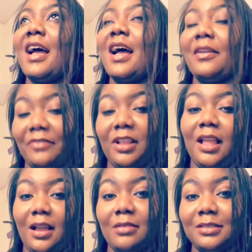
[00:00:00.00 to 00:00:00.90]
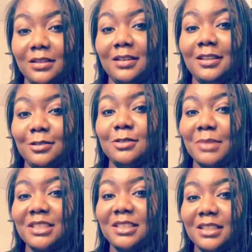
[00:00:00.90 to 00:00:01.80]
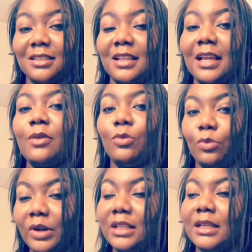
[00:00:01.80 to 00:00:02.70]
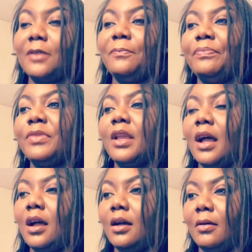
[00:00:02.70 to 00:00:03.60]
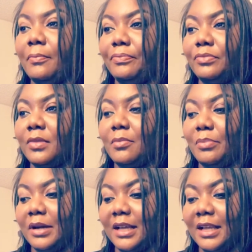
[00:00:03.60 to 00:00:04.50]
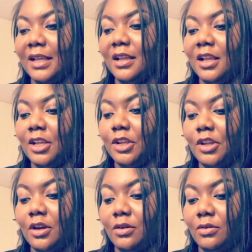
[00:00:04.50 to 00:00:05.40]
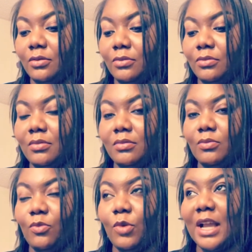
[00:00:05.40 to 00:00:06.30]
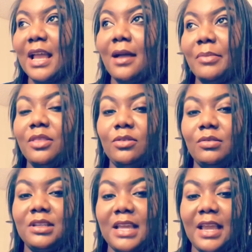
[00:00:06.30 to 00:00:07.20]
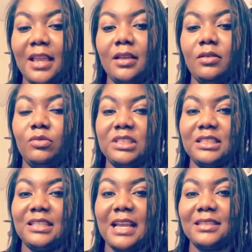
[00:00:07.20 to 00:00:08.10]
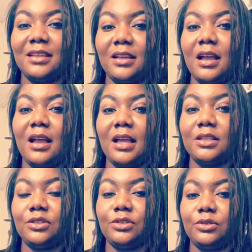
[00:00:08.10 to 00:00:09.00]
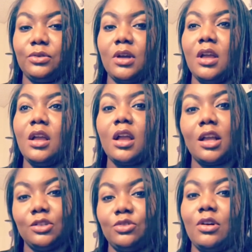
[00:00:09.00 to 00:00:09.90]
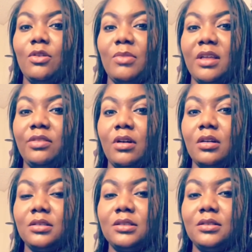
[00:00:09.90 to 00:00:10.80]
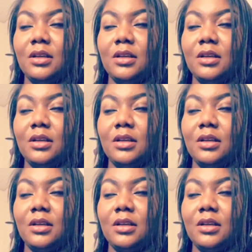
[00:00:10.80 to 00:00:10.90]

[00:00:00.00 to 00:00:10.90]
I felt like I was going to lose my shit, like really. But what got me through the day was just asking God to control my thoughts,